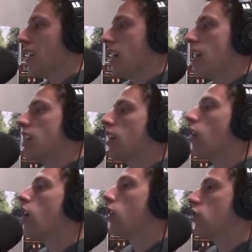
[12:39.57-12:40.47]
and
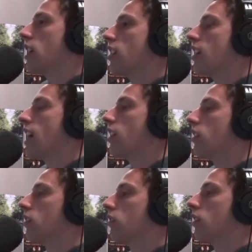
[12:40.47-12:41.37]
Ethan Long, Jaden
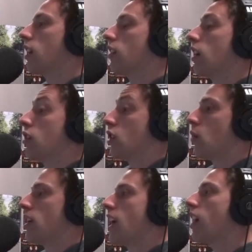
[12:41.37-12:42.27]
Daniels, and, and
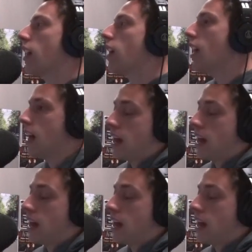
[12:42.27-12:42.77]
Joey Yellen,